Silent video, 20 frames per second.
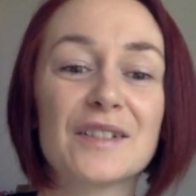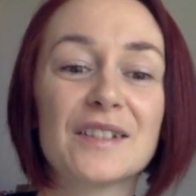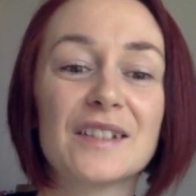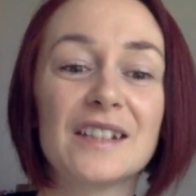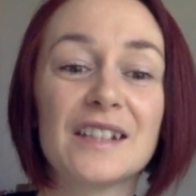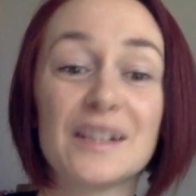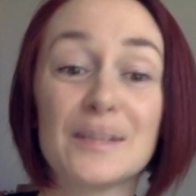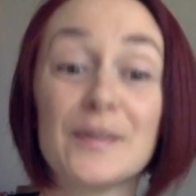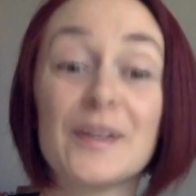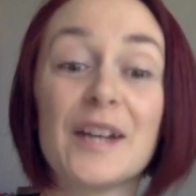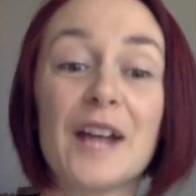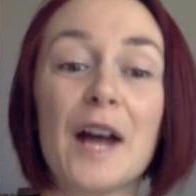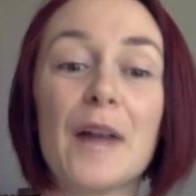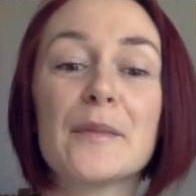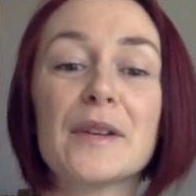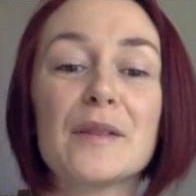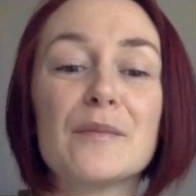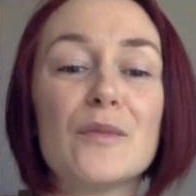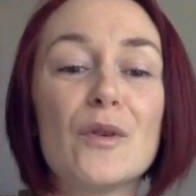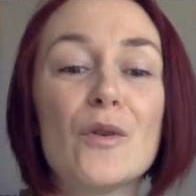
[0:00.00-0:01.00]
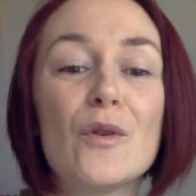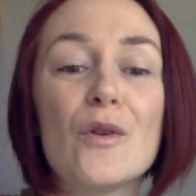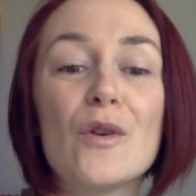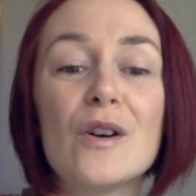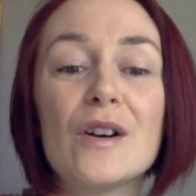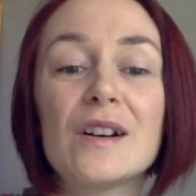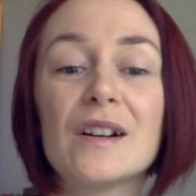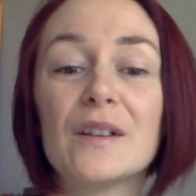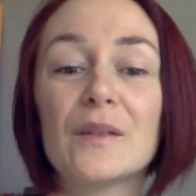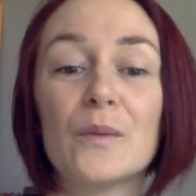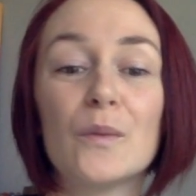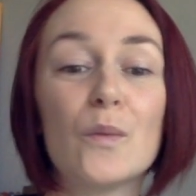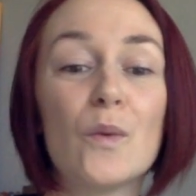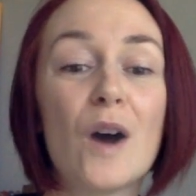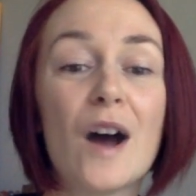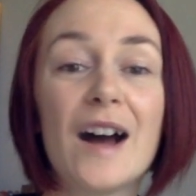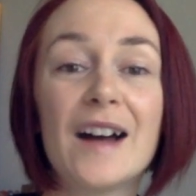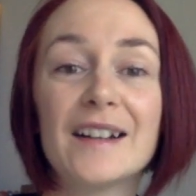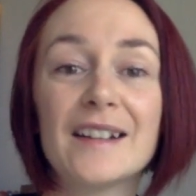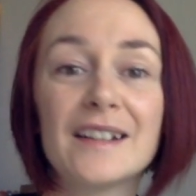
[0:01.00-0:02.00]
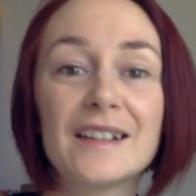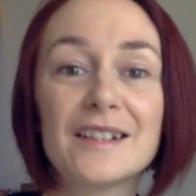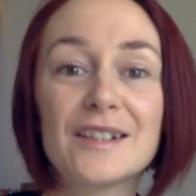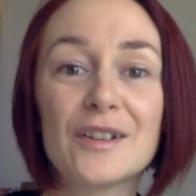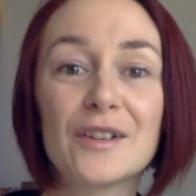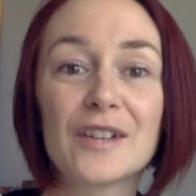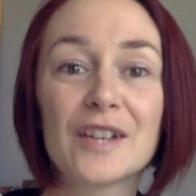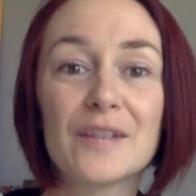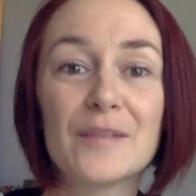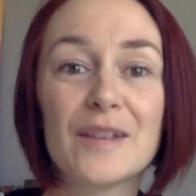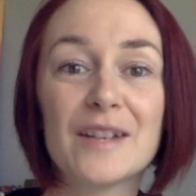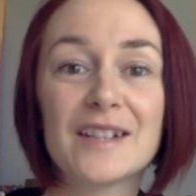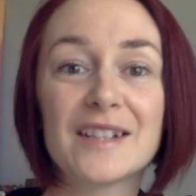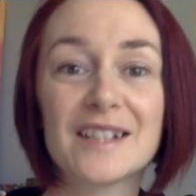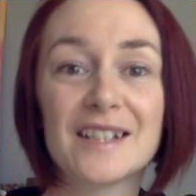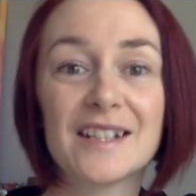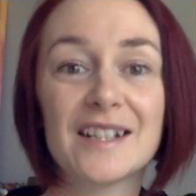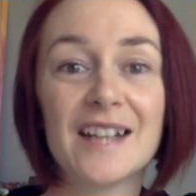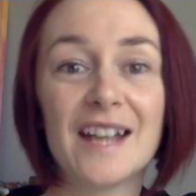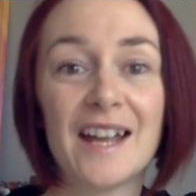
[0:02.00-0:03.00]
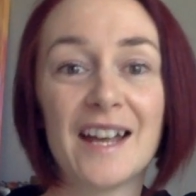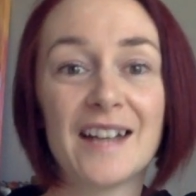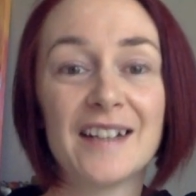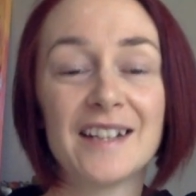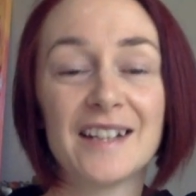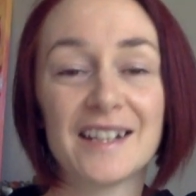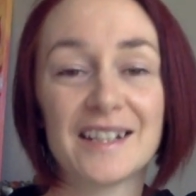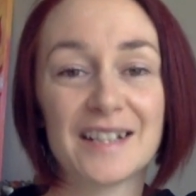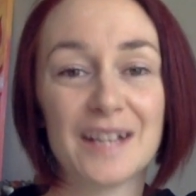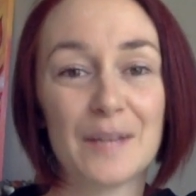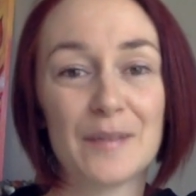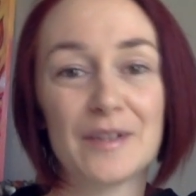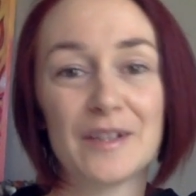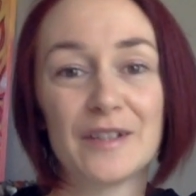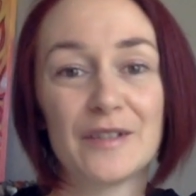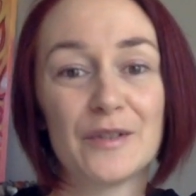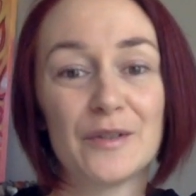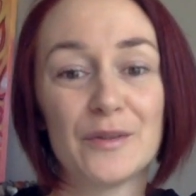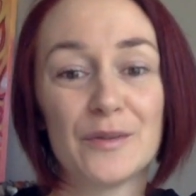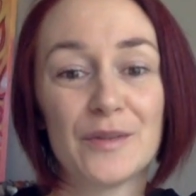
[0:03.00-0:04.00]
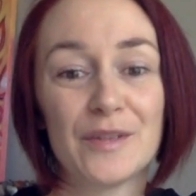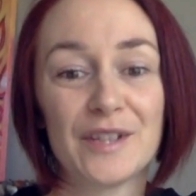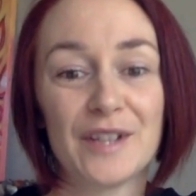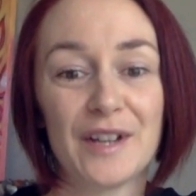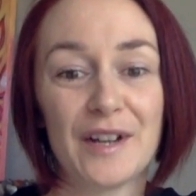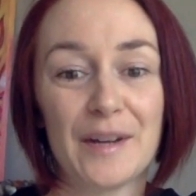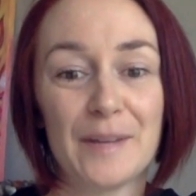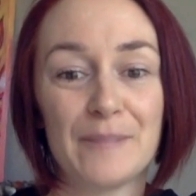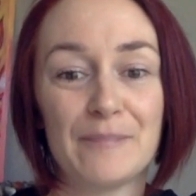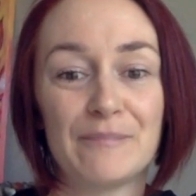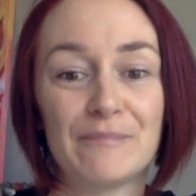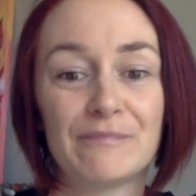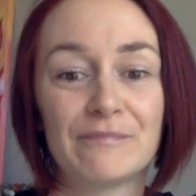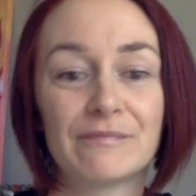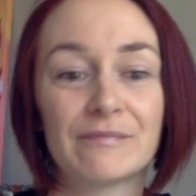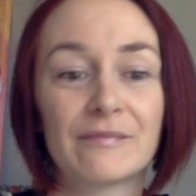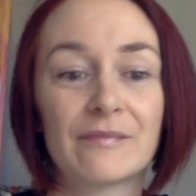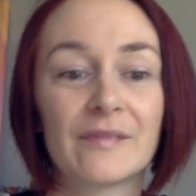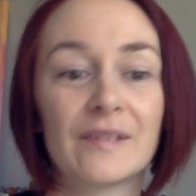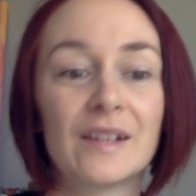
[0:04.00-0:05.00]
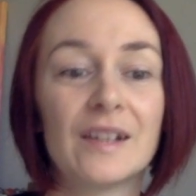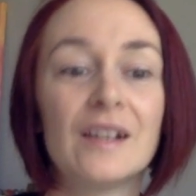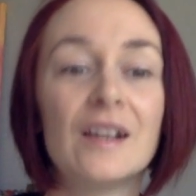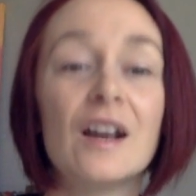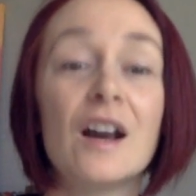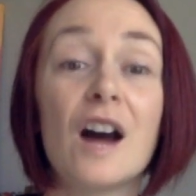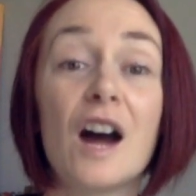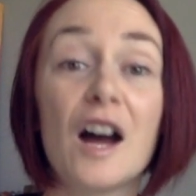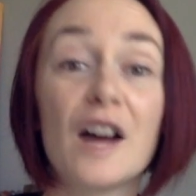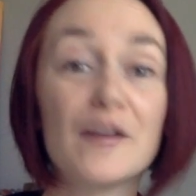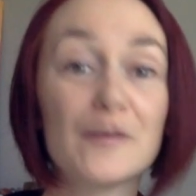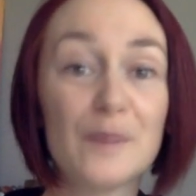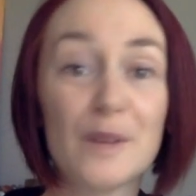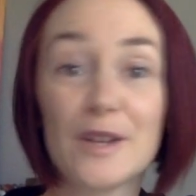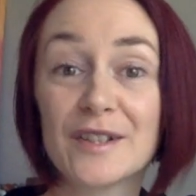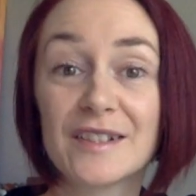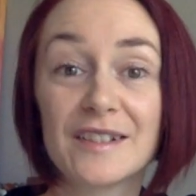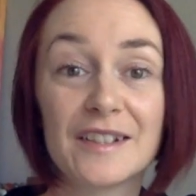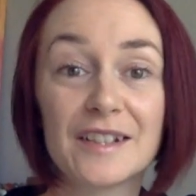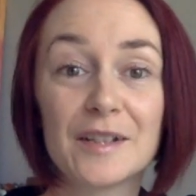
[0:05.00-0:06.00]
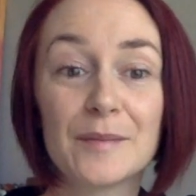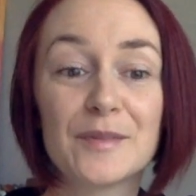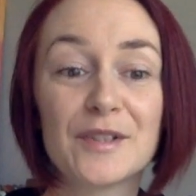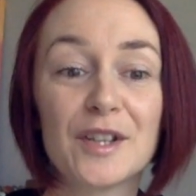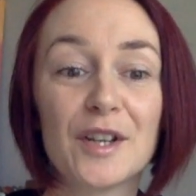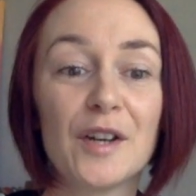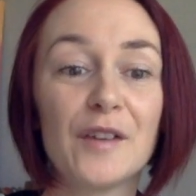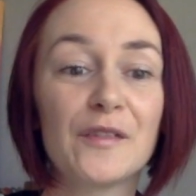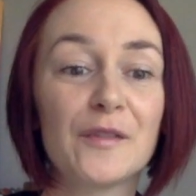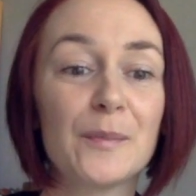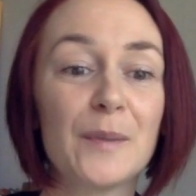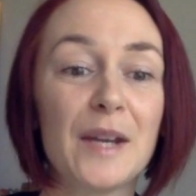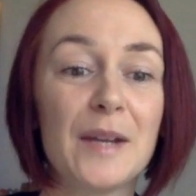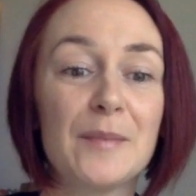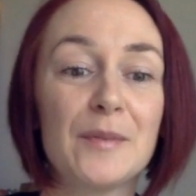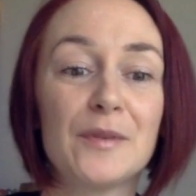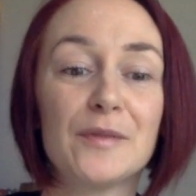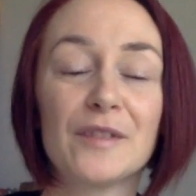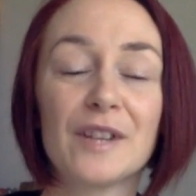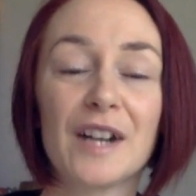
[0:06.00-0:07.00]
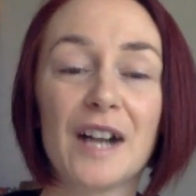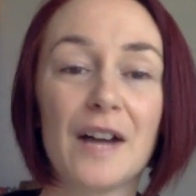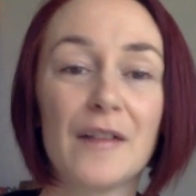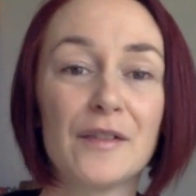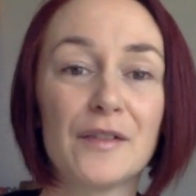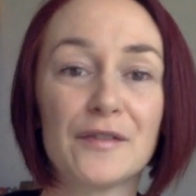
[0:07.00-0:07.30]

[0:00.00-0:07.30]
is becoming more widely documented and accepted all the time. I've personally observed people recover